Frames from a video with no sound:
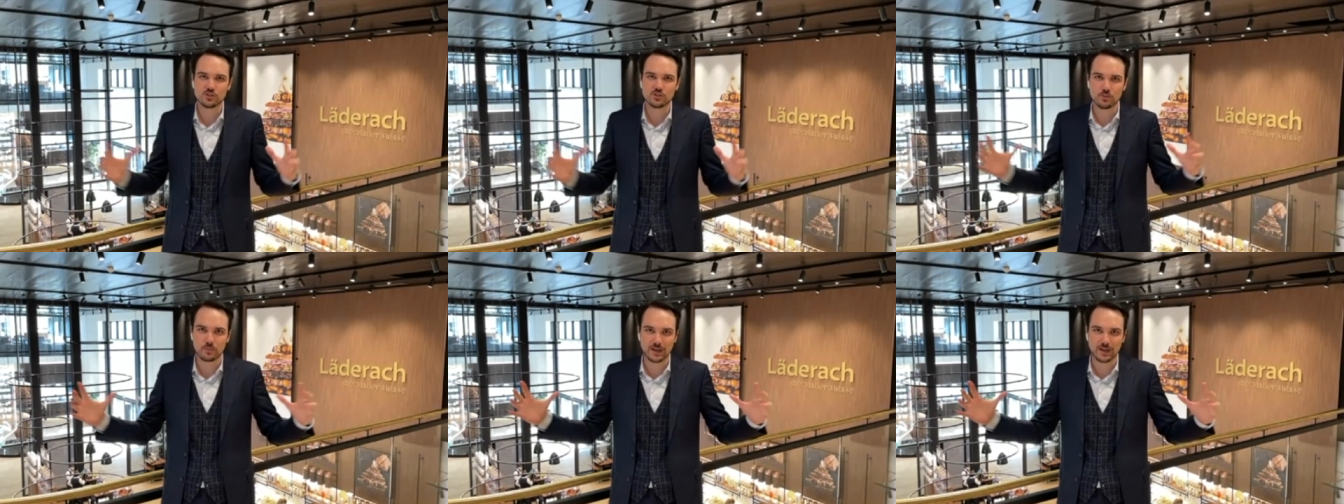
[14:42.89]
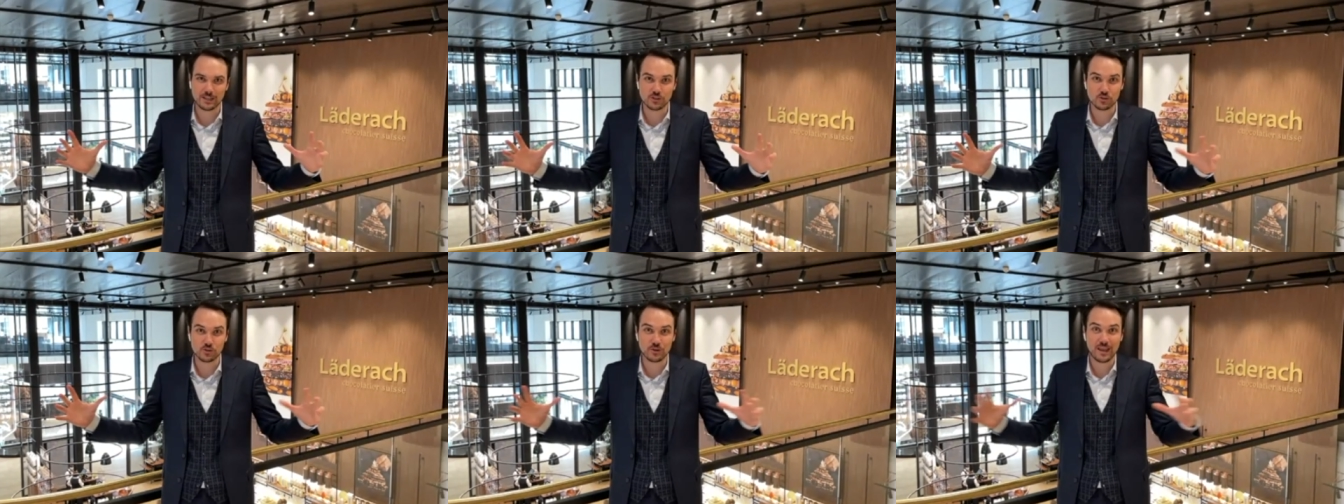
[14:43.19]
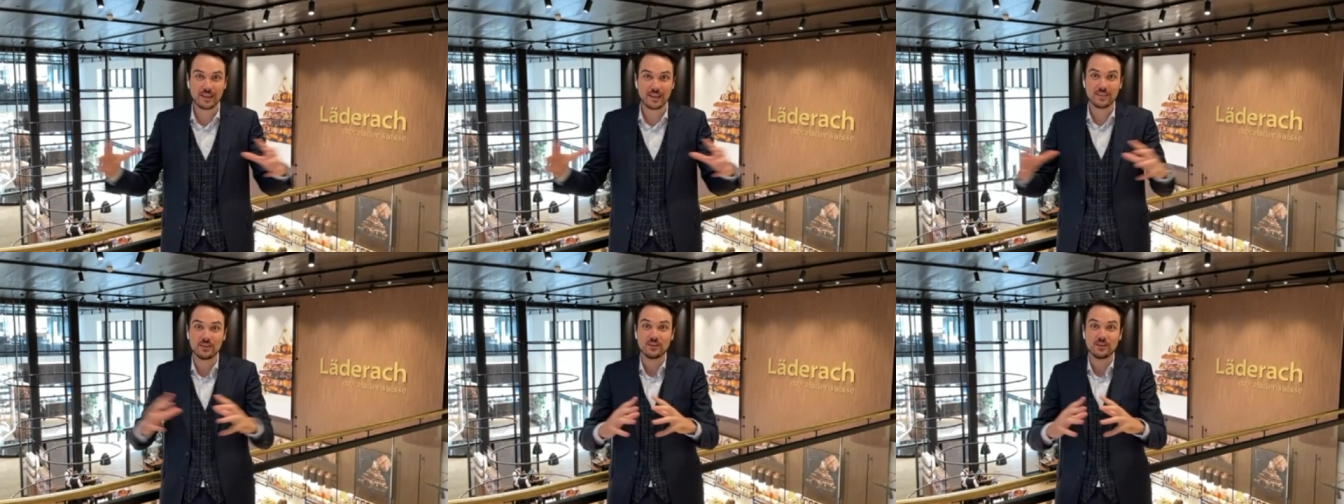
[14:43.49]
to bring
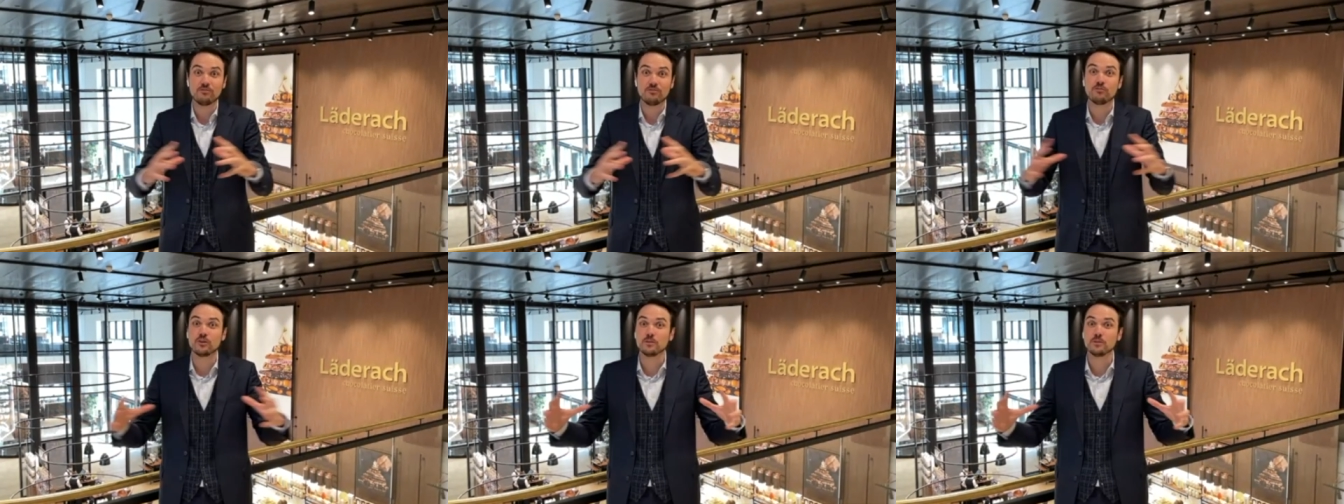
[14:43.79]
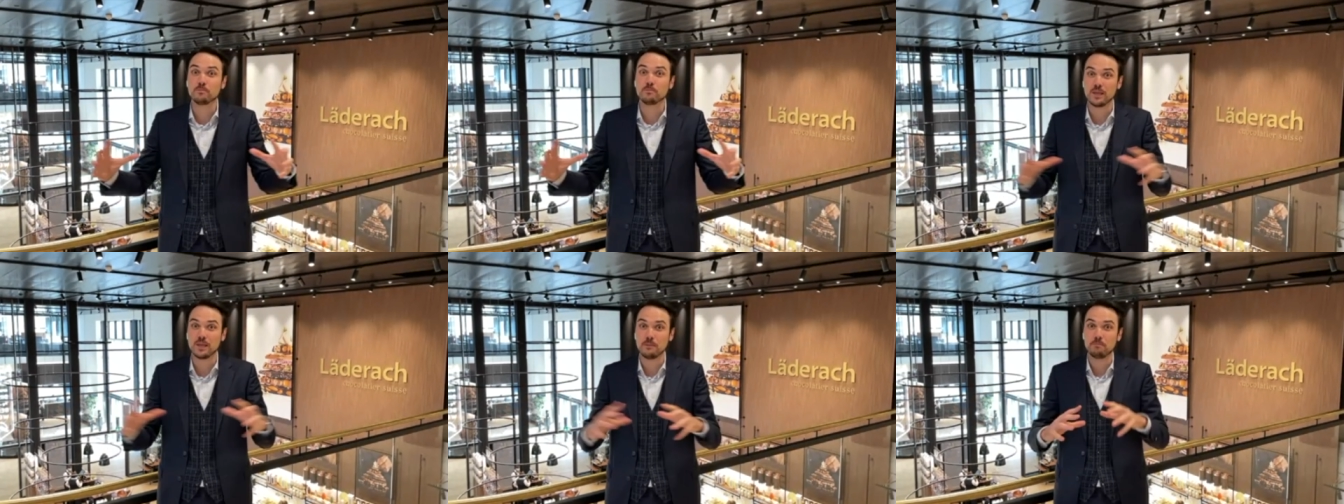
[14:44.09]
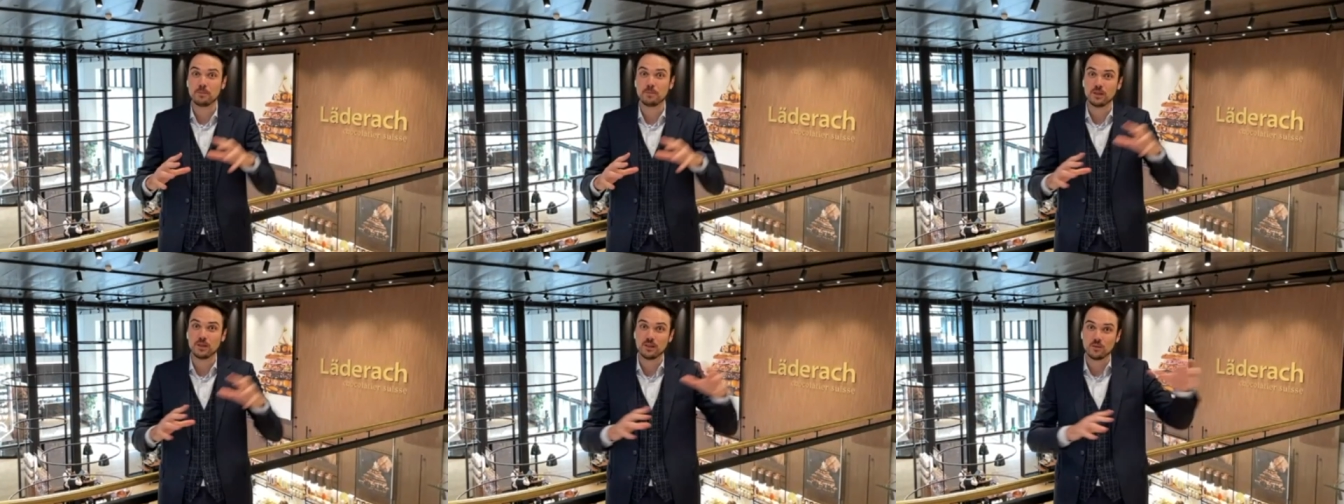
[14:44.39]
together different
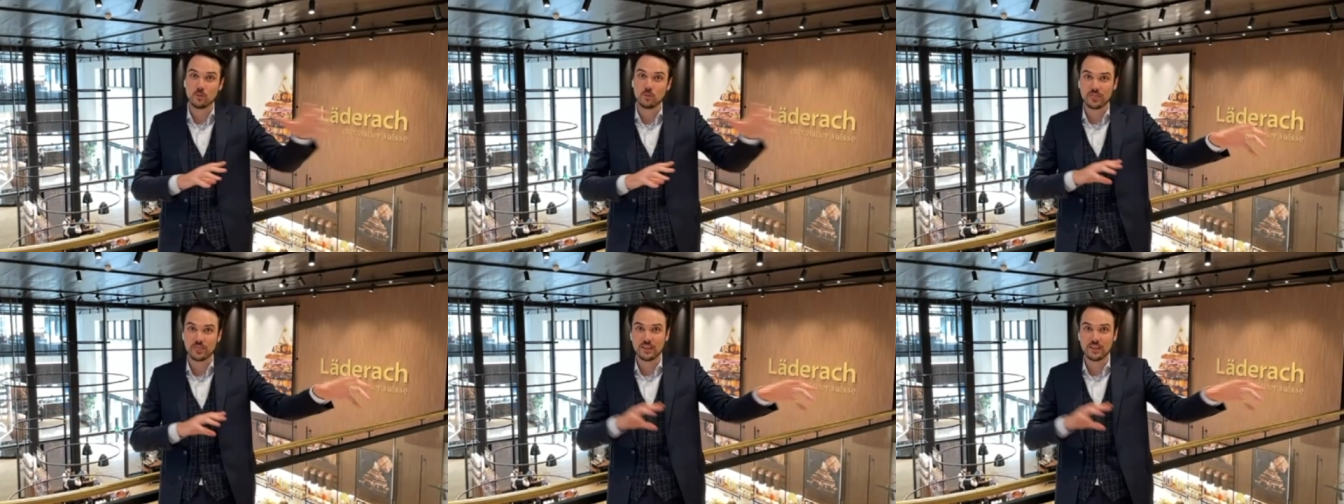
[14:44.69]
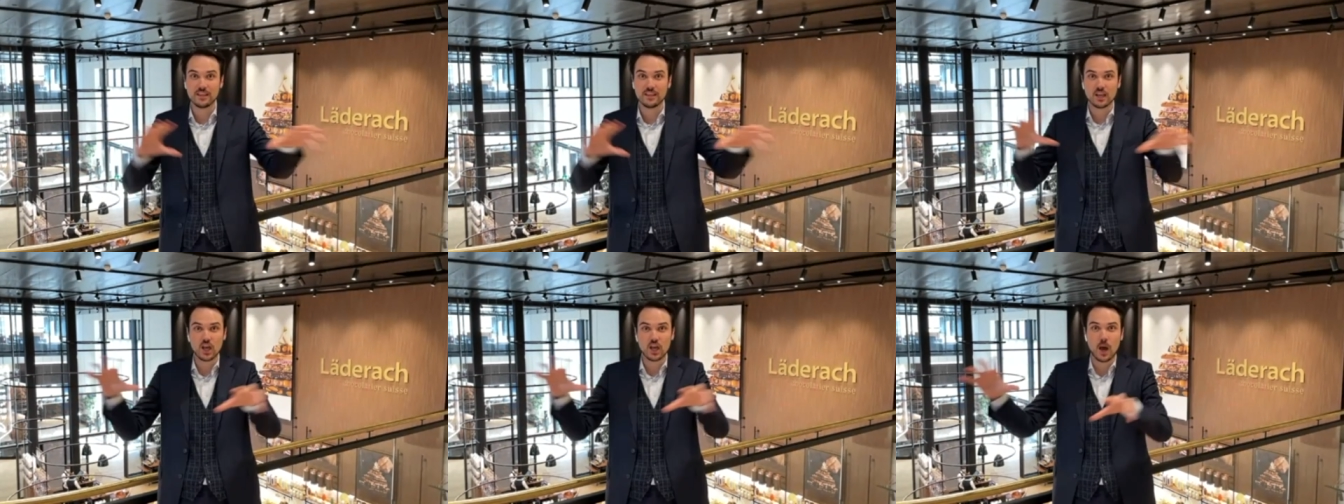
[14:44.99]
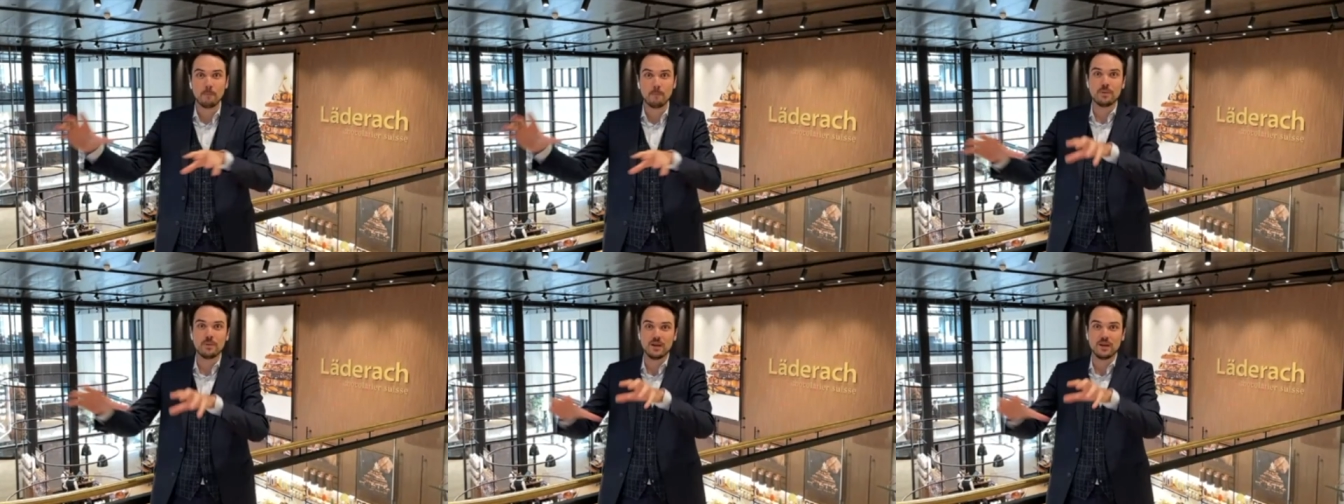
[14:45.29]
people within the
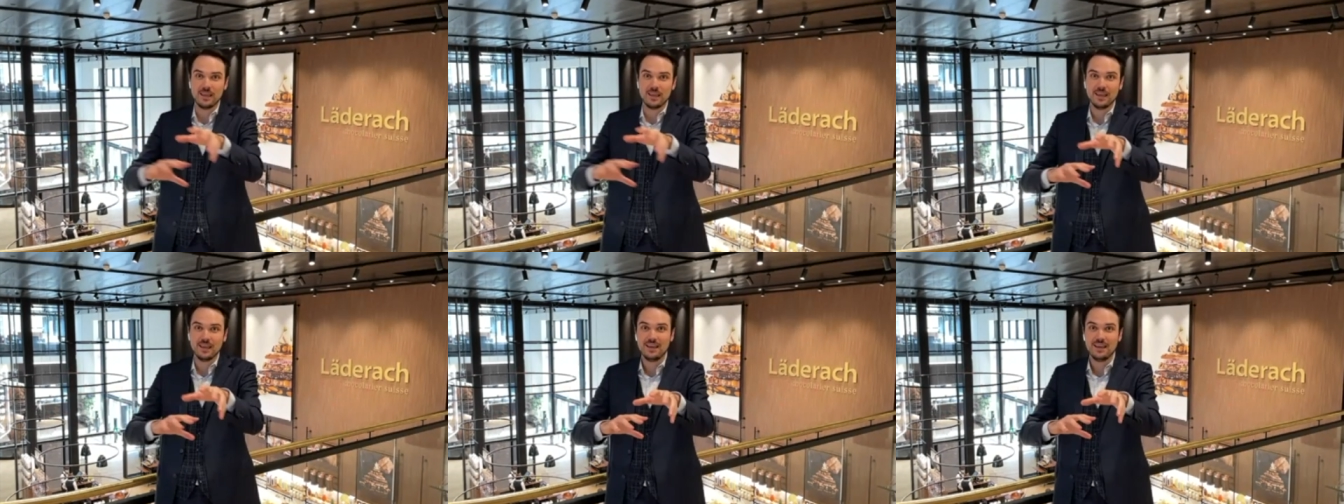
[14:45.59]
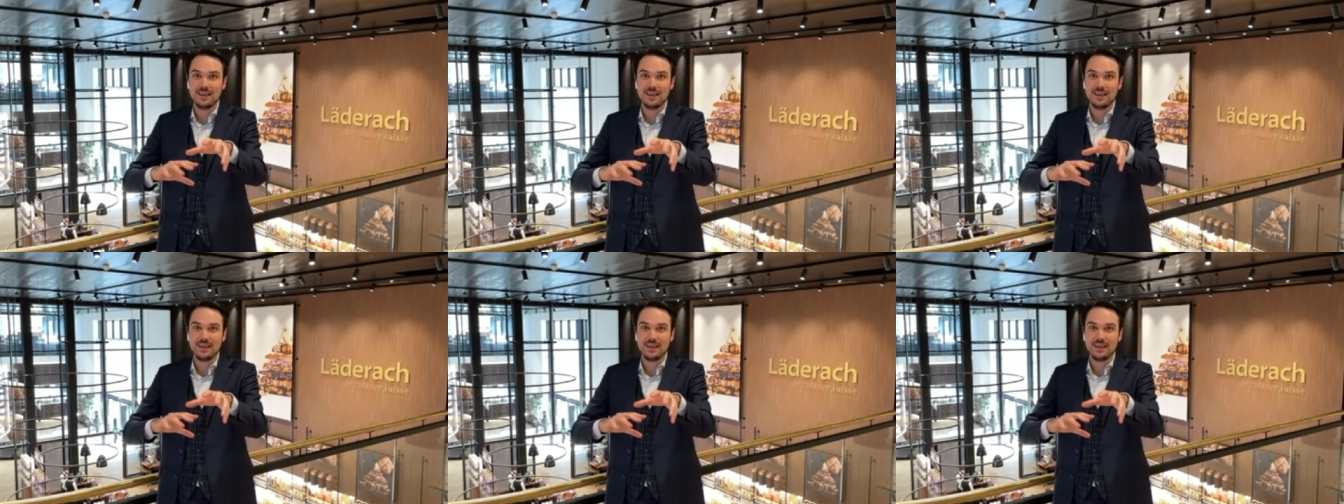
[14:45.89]
company,